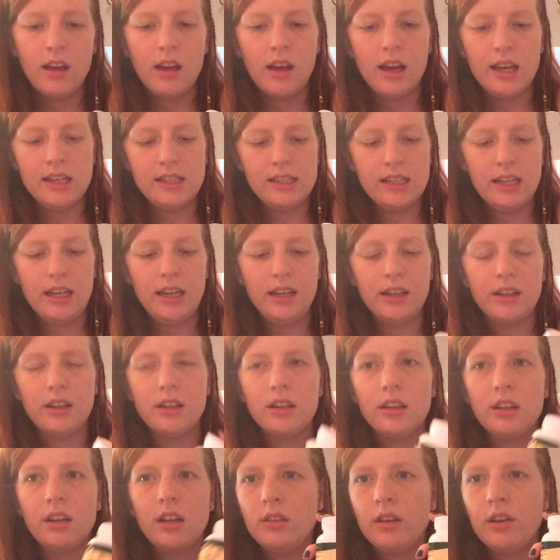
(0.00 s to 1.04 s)
I take
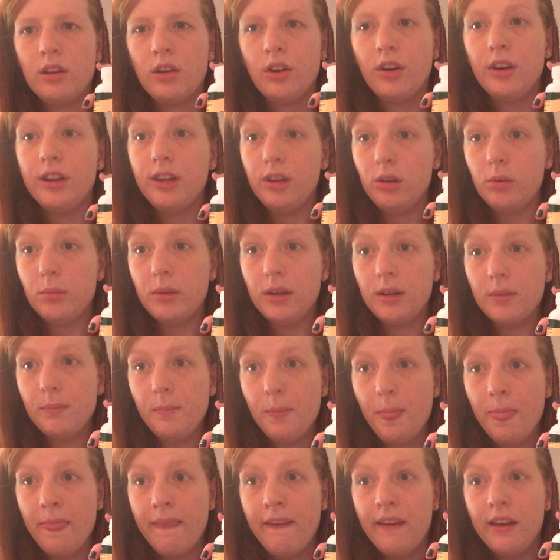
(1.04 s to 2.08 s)
curcumin.
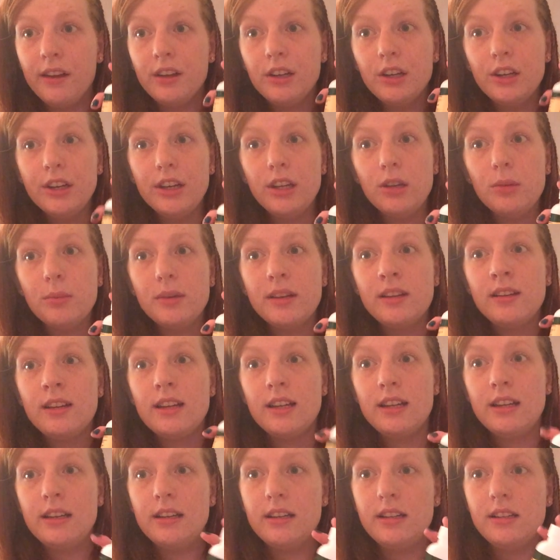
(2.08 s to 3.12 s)
Curcumin
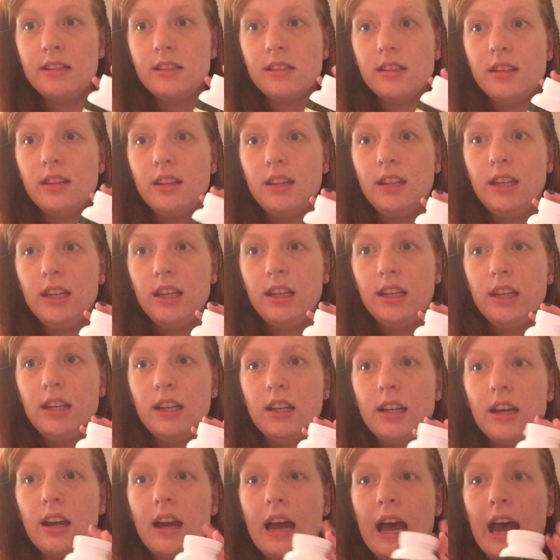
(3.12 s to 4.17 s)
is
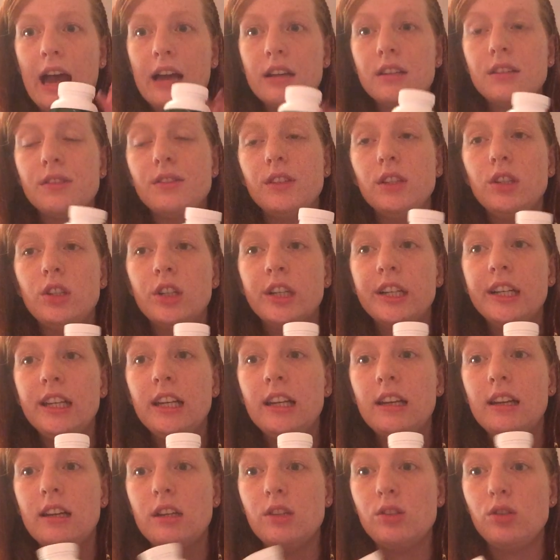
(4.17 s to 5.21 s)
the active
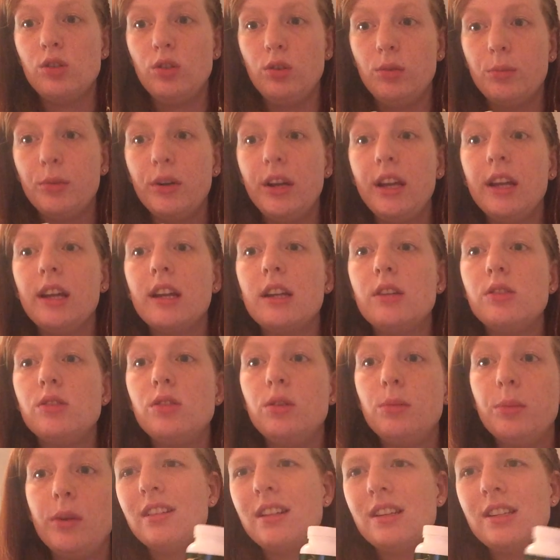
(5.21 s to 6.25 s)
ingredient in turmeric, and
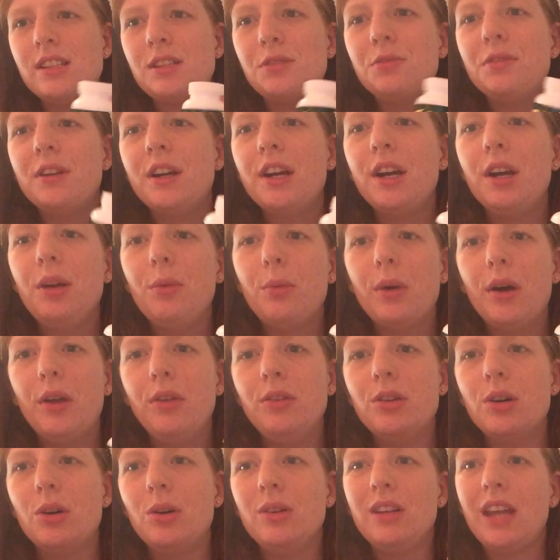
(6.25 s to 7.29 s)
turmeric is a very
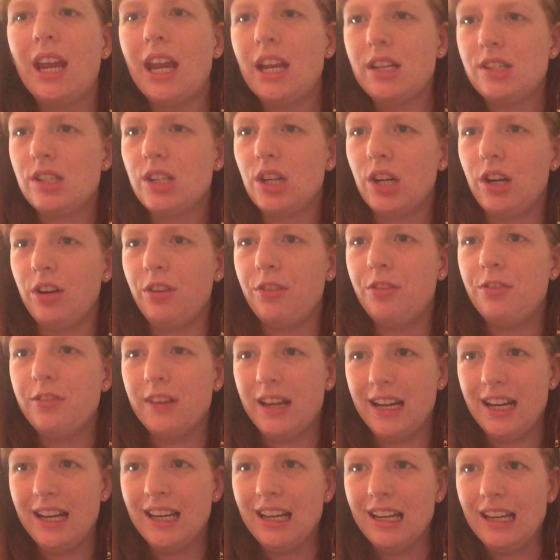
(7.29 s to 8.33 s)
well-known
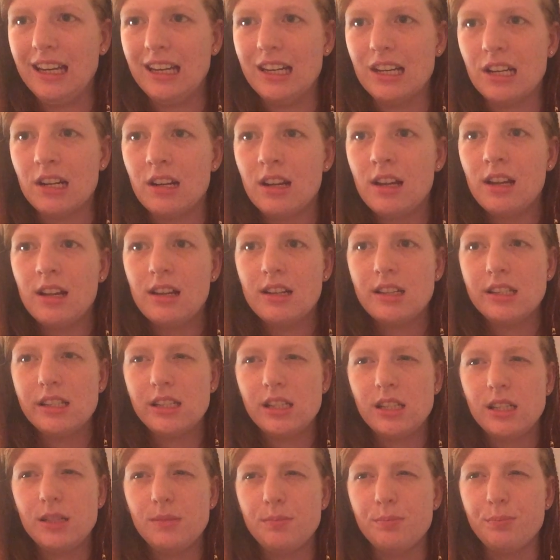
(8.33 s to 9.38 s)
cancer-fighting
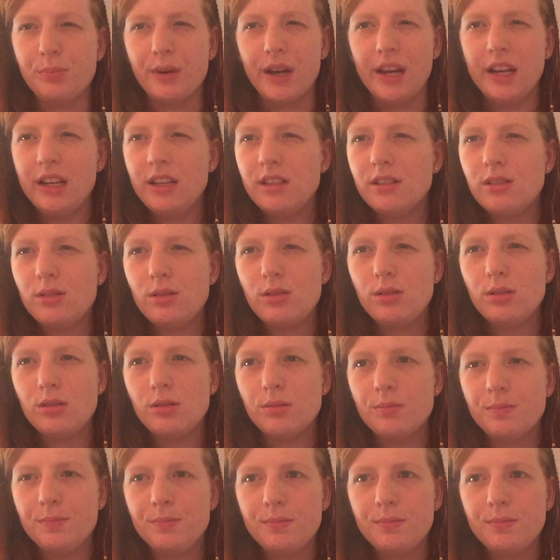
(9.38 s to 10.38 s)
spice.